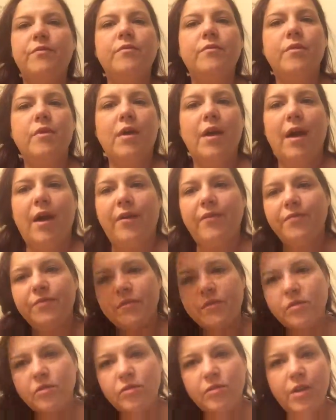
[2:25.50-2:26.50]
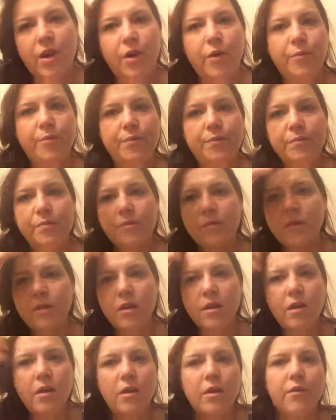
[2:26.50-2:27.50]
Okay, so
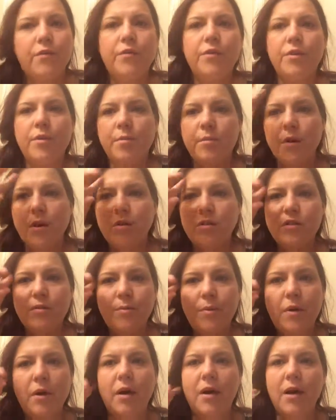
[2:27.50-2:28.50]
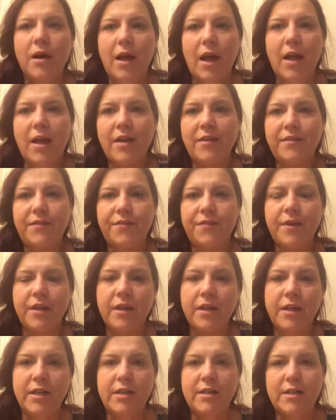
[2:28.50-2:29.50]
for the most part, I can
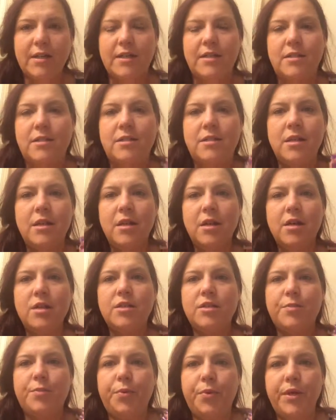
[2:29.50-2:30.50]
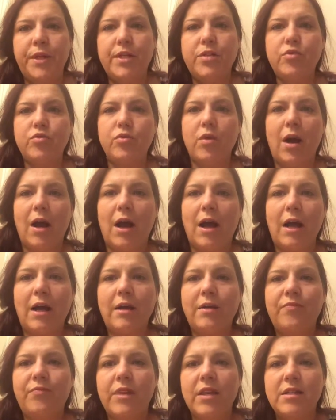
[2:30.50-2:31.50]
feel it. It's pretty
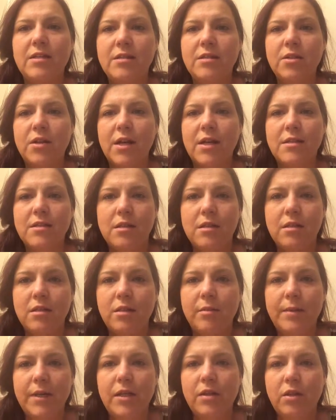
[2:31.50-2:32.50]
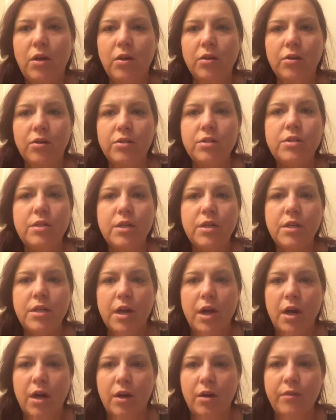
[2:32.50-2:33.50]
dry. It still has a little bit longer to
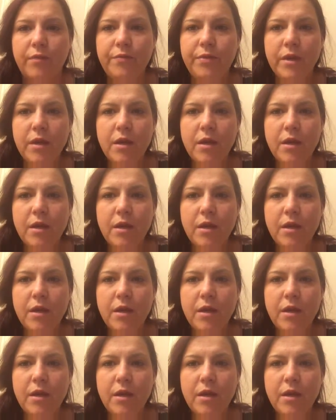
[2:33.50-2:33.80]
go,